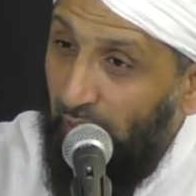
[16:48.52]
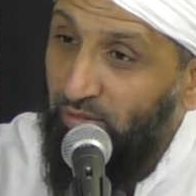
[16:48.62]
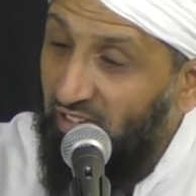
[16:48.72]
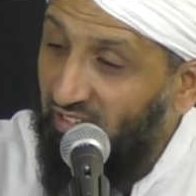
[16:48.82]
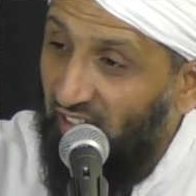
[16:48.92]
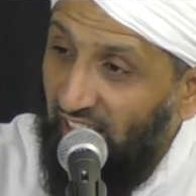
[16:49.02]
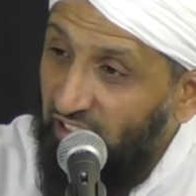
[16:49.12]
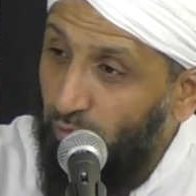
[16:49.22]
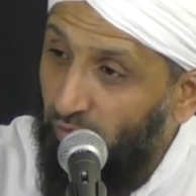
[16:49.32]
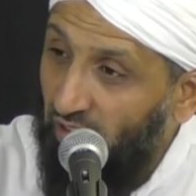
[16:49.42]
his
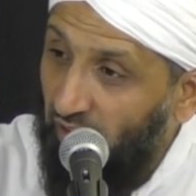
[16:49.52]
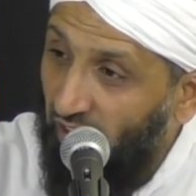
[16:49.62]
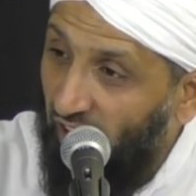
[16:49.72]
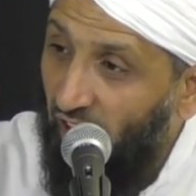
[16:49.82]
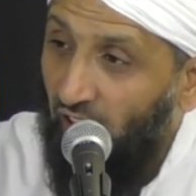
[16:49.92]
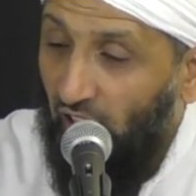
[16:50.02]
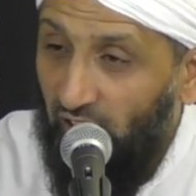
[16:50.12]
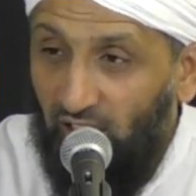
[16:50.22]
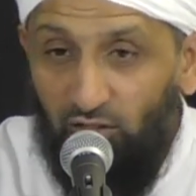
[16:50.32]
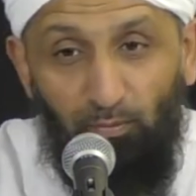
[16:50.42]
connection with Allah.
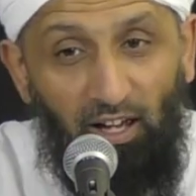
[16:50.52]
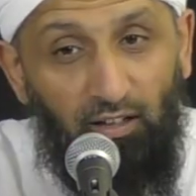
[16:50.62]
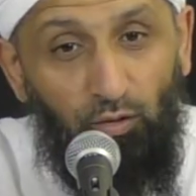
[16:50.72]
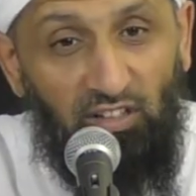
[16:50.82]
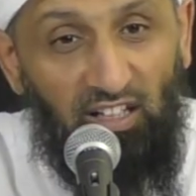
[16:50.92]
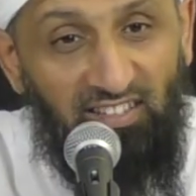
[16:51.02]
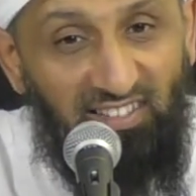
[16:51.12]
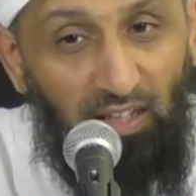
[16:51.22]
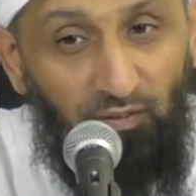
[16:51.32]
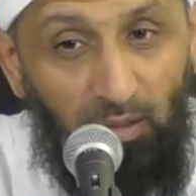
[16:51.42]
Allah subhanahu wa ta'ala
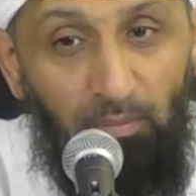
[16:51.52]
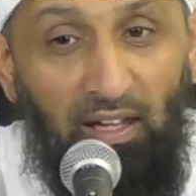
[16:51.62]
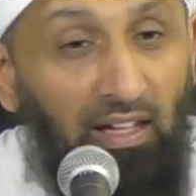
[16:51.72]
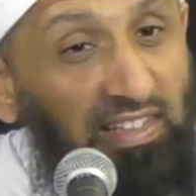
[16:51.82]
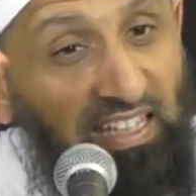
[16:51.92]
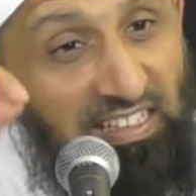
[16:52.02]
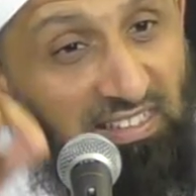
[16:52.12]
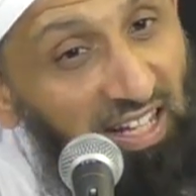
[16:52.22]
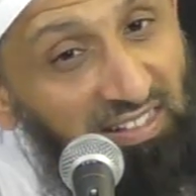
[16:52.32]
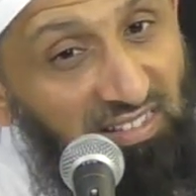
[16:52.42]
saved him. Then he
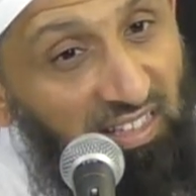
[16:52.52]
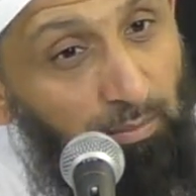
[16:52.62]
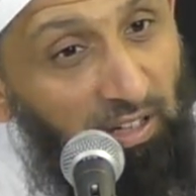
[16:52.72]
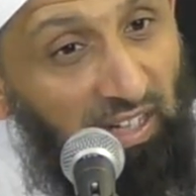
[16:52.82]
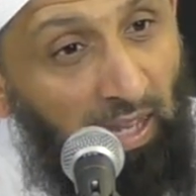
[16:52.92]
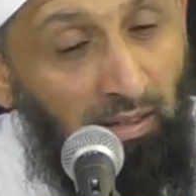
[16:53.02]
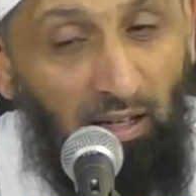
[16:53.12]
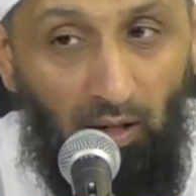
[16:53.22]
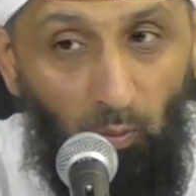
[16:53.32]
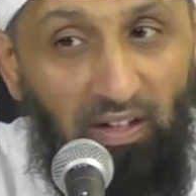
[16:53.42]
tested him again
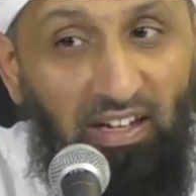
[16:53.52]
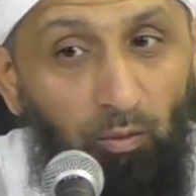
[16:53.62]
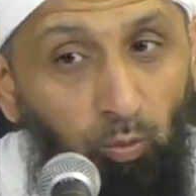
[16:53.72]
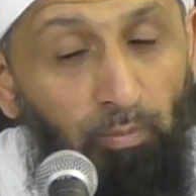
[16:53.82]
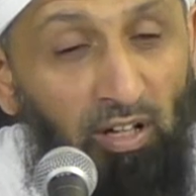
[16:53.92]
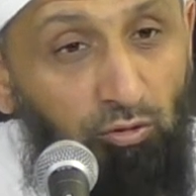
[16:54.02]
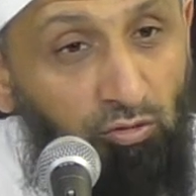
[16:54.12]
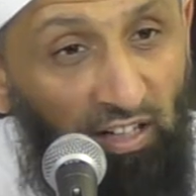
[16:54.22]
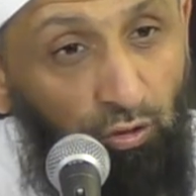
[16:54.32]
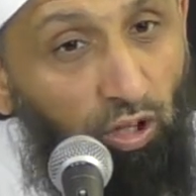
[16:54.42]
when a woman
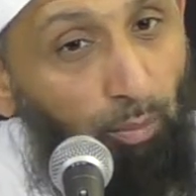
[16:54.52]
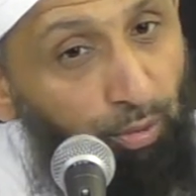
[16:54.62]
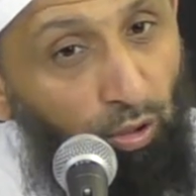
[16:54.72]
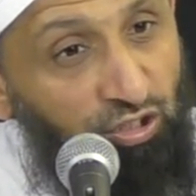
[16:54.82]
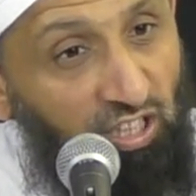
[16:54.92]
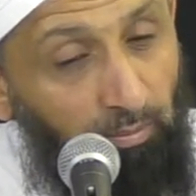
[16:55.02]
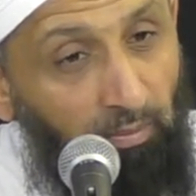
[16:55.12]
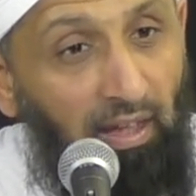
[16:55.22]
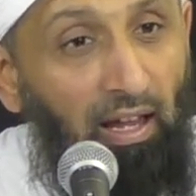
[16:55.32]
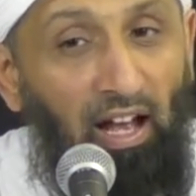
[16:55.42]
tried to approach
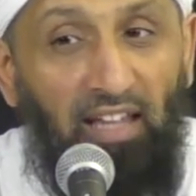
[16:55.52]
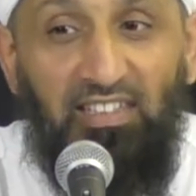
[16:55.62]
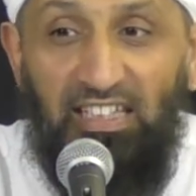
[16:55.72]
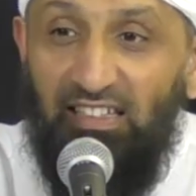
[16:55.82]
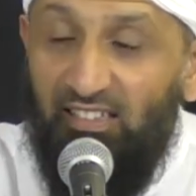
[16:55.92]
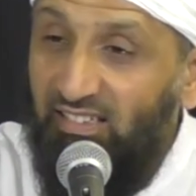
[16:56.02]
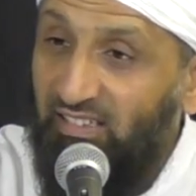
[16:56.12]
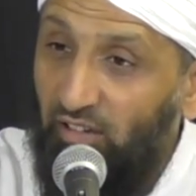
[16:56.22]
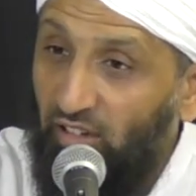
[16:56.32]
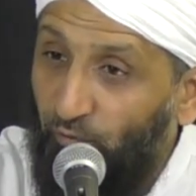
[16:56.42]
him and he
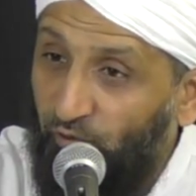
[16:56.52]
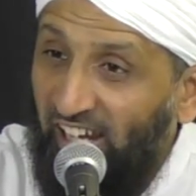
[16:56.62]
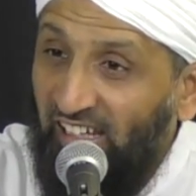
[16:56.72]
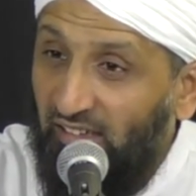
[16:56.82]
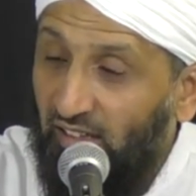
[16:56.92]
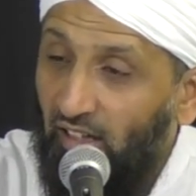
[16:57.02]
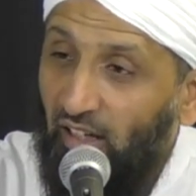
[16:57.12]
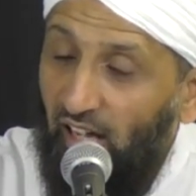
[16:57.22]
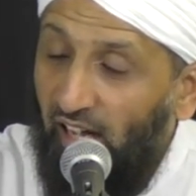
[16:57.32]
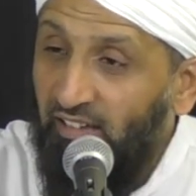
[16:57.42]
refrained.
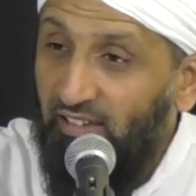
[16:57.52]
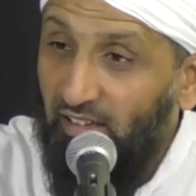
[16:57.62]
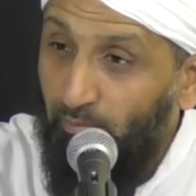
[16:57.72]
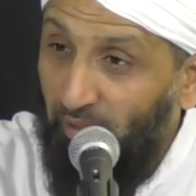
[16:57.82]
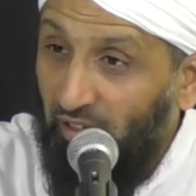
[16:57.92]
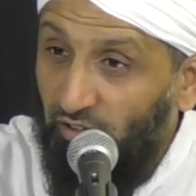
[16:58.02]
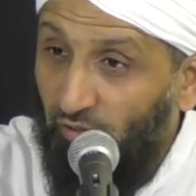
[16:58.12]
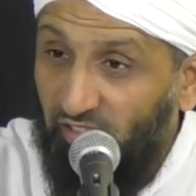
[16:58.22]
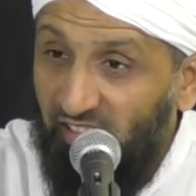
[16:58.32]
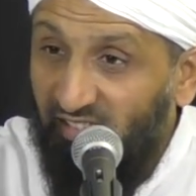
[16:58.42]
And because
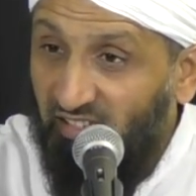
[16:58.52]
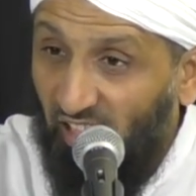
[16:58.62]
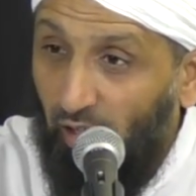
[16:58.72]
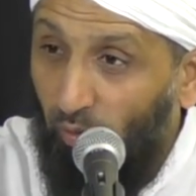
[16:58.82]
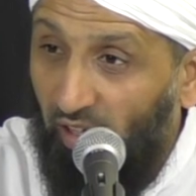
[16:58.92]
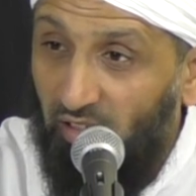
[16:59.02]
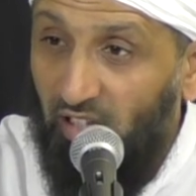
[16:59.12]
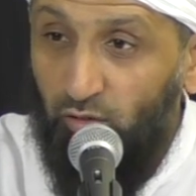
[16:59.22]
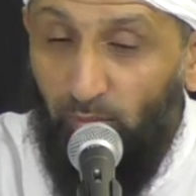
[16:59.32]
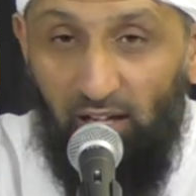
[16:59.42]
of this taqwa,
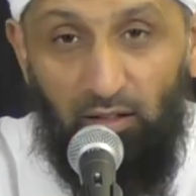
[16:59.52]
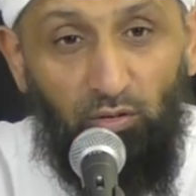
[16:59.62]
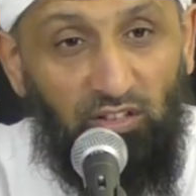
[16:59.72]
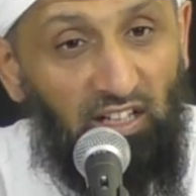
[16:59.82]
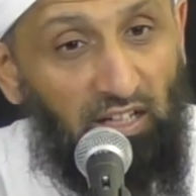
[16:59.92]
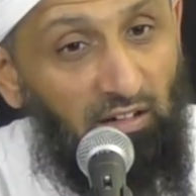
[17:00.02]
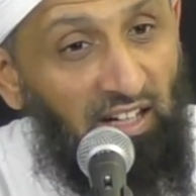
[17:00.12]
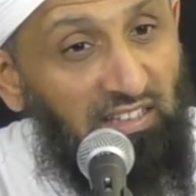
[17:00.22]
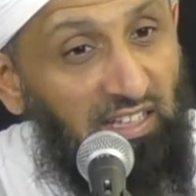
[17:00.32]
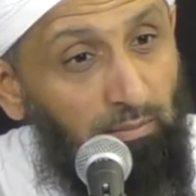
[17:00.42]
Allah subhanahu wa ta'ala
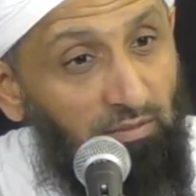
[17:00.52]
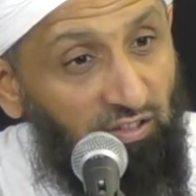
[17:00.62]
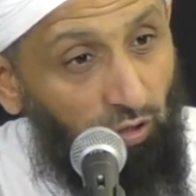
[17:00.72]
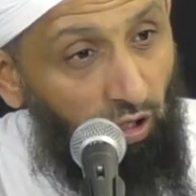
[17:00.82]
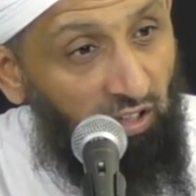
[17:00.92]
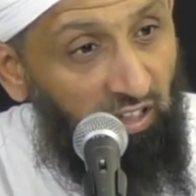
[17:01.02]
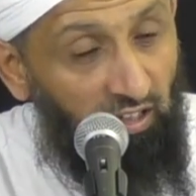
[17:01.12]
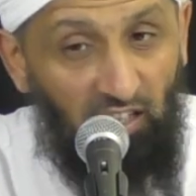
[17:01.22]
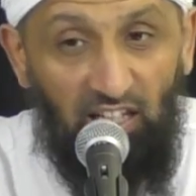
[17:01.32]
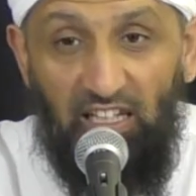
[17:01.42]
granted him this
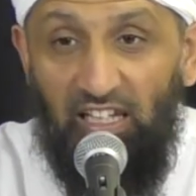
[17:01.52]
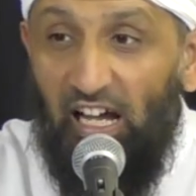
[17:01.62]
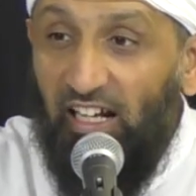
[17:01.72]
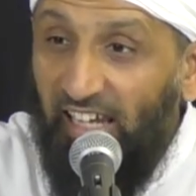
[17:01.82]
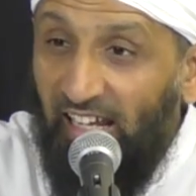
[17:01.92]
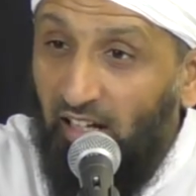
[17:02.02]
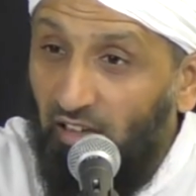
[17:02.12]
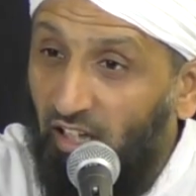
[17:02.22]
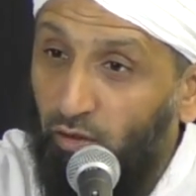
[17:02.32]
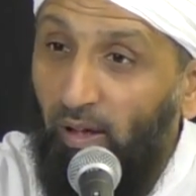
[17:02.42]
honor. Again,
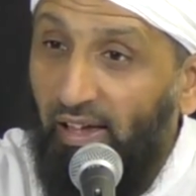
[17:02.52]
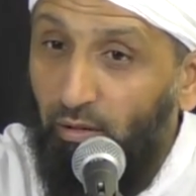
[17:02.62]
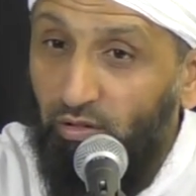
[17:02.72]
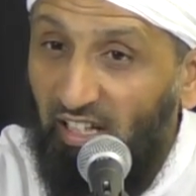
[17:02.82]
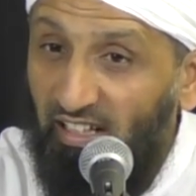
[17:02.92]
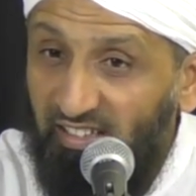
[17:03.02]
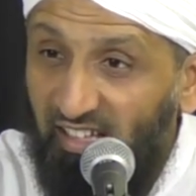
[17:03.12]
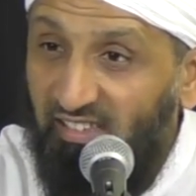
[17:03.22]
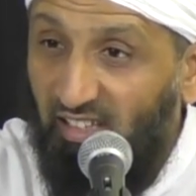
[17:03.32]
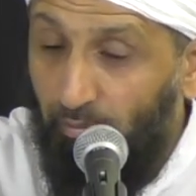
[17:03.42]
Allah subhanahu wa ta'ala
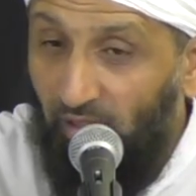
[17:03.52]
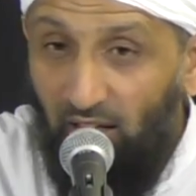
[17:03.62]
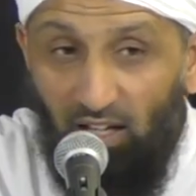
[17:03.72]
tested him.